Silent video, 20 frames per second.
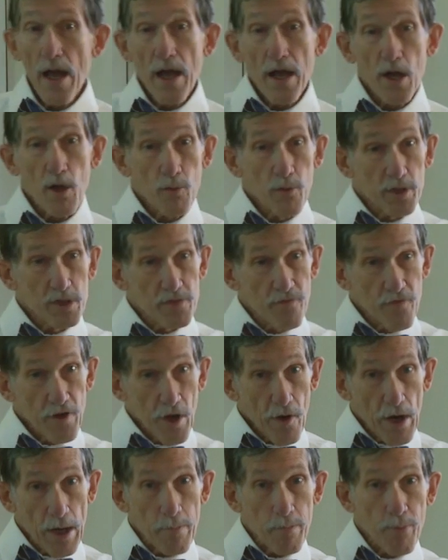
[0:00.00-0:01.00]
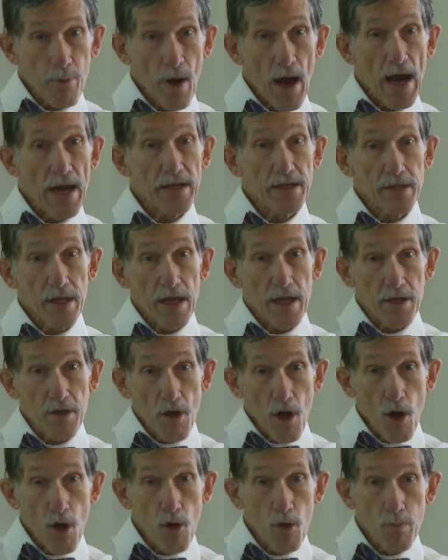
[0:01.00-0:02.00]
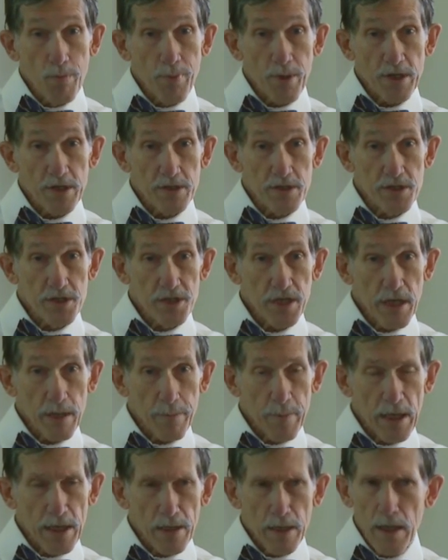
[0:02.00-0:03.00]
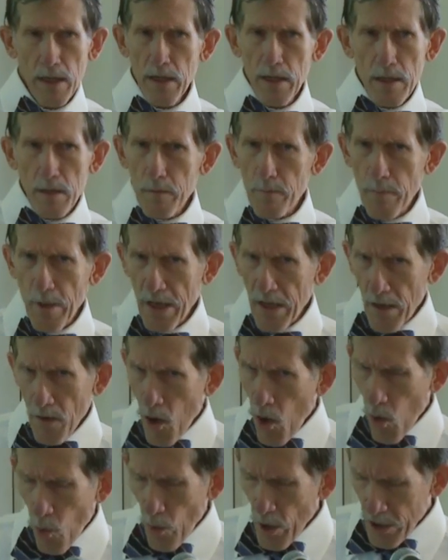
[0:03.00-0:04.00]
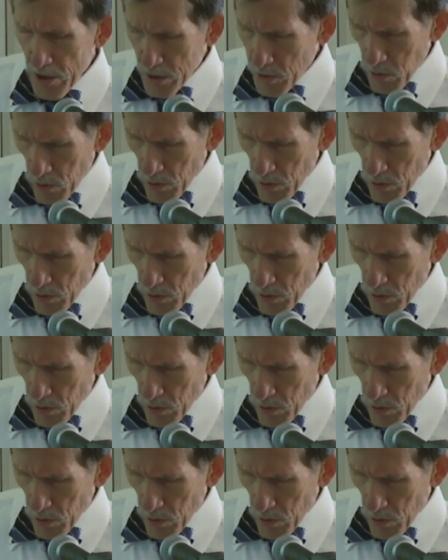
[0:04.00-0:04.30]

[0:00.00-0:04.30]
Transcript: it was very bright and open seeming, but it always